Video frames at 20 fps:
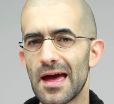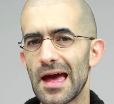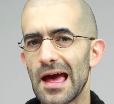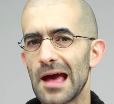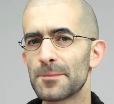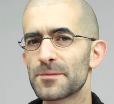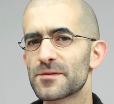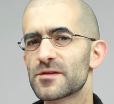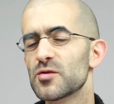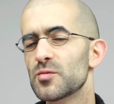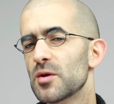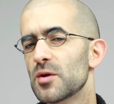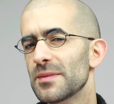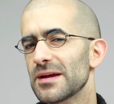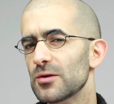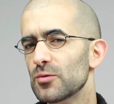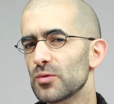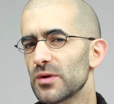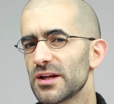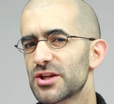AppSumo
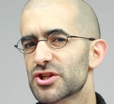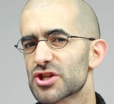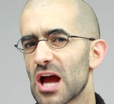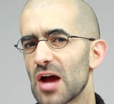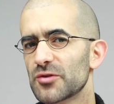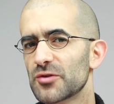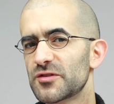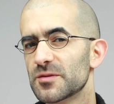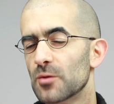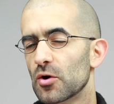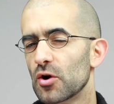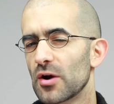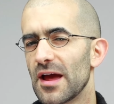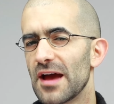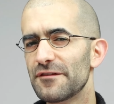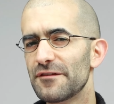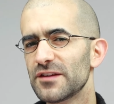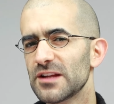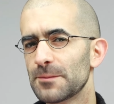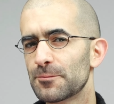may reach out to more
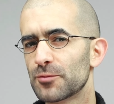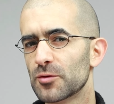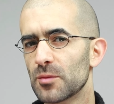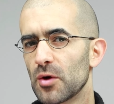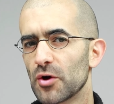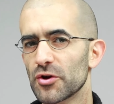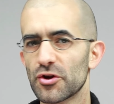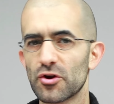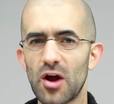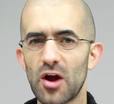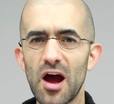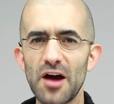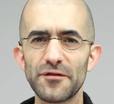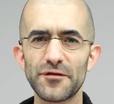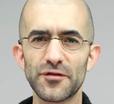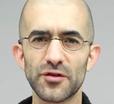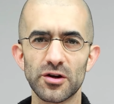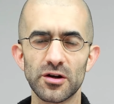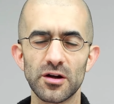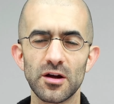heavily promote your
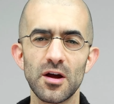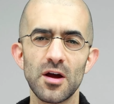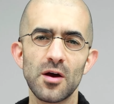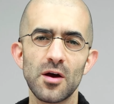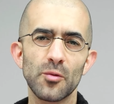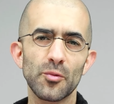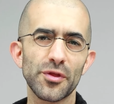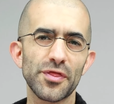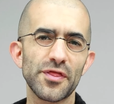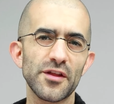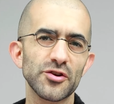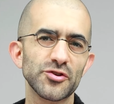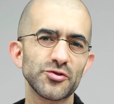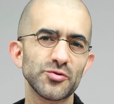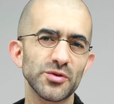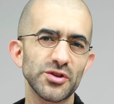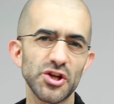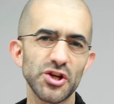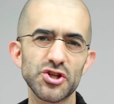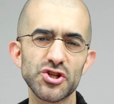offer with their
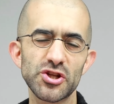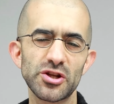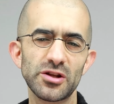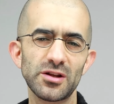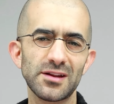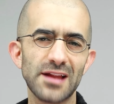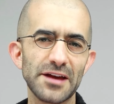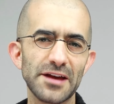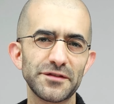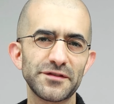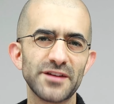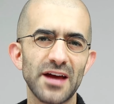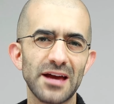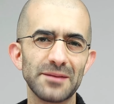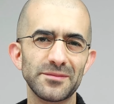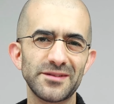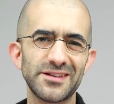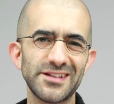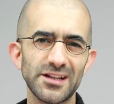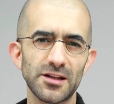traditional
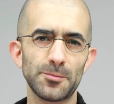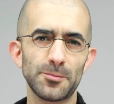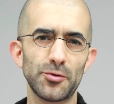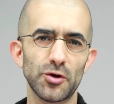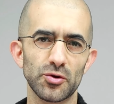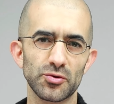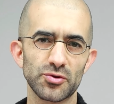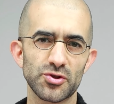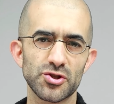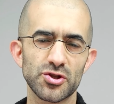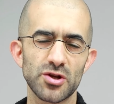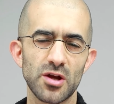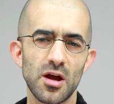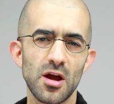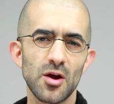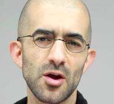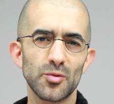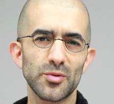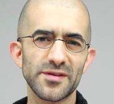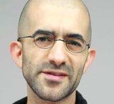lifetime deal approach,
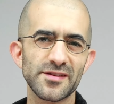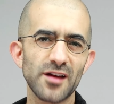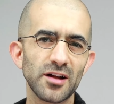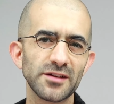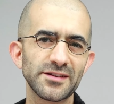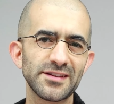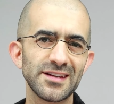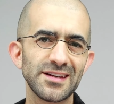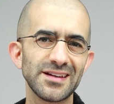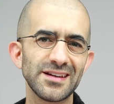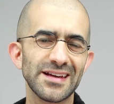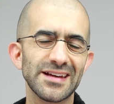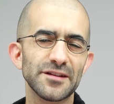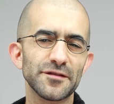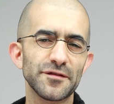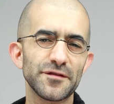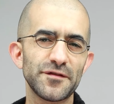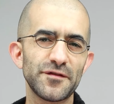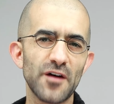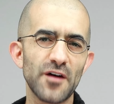resulting in
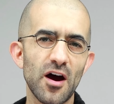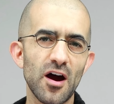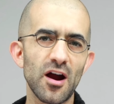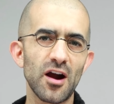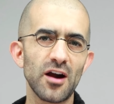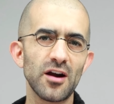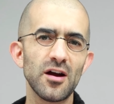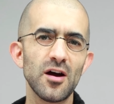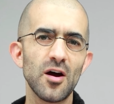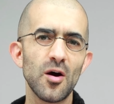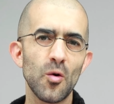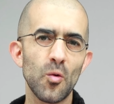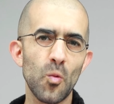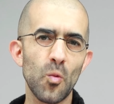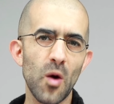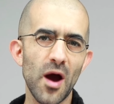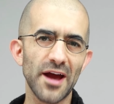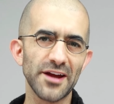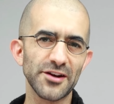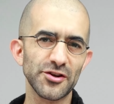a far
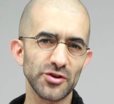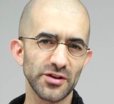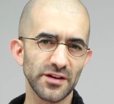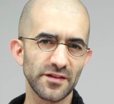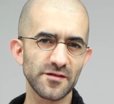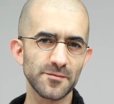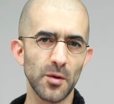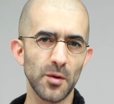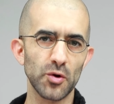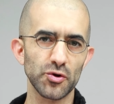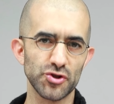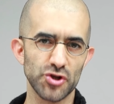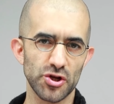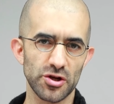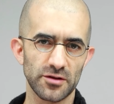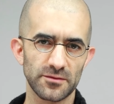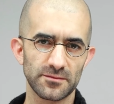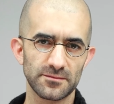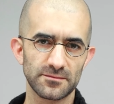wider exposure.